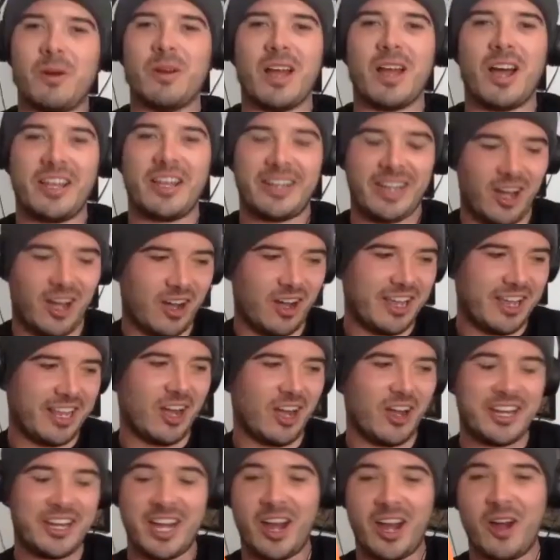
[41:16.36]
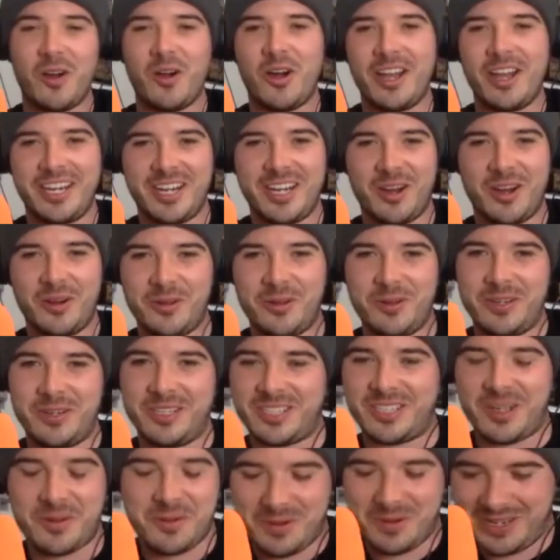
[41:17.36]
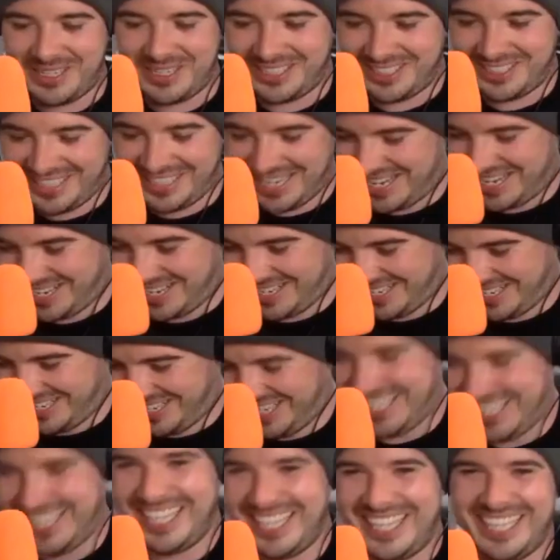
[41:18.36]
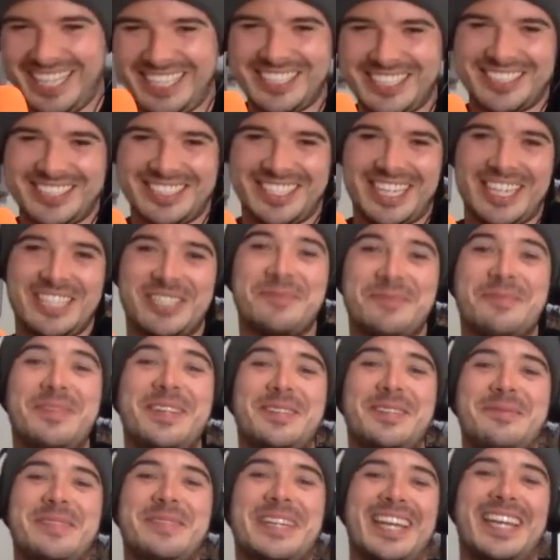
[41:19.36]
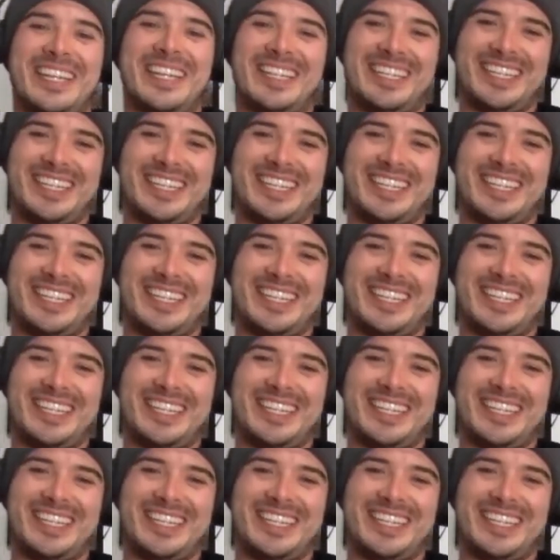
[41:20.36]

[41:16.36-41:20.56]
I know who it is. I won't let you say it online, just in case you meet them again.